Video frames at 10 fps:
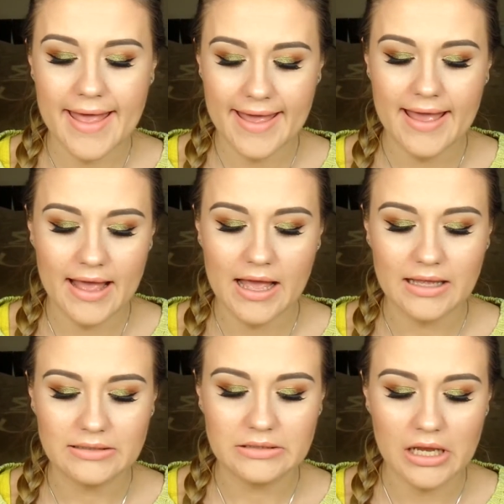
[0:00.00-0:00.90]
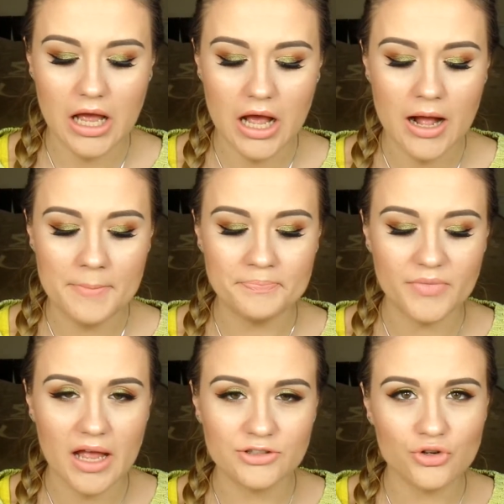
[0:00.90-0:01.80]
And
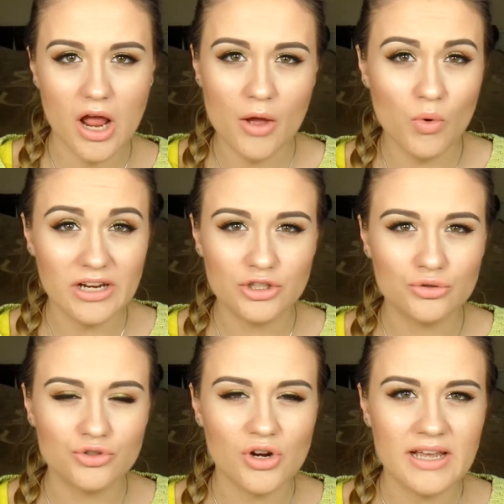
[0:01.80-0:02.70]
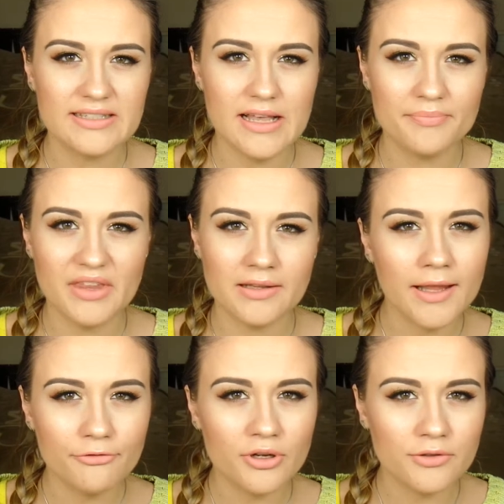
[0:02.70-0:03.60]
I wanted to try something
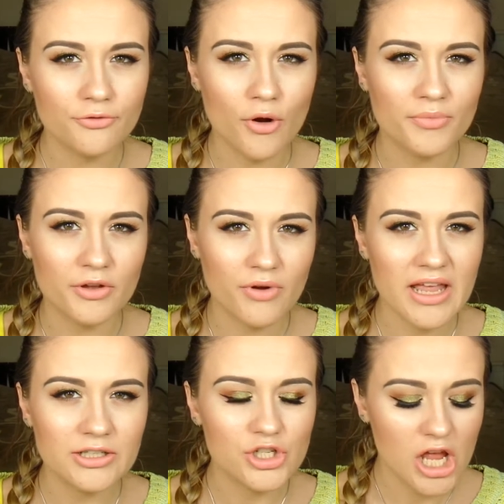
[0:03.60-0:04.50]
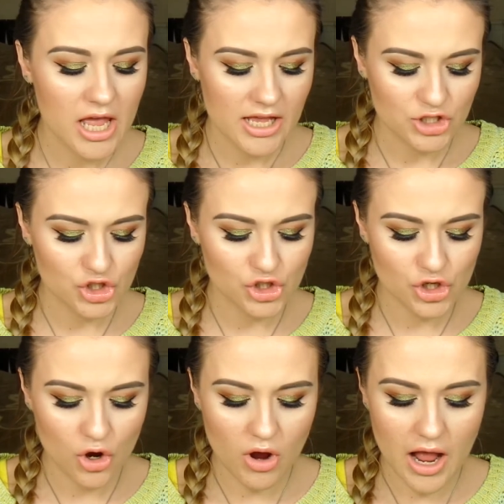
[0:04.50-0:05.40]
different from the range,
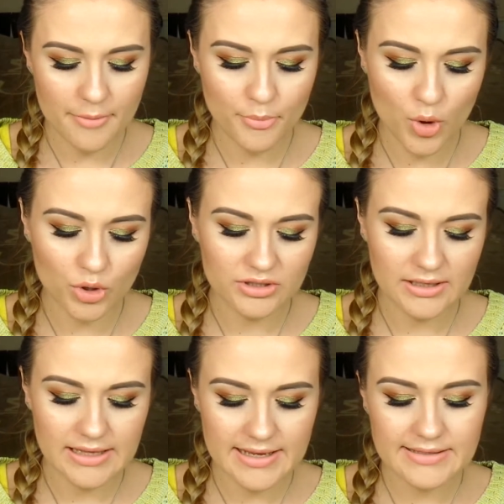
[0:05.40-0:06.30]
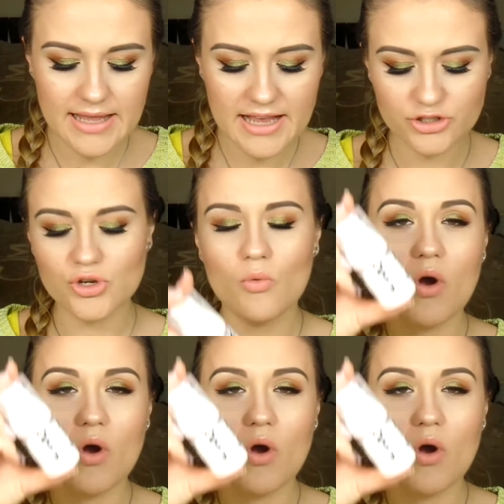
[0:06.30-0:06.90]
so I bought this extra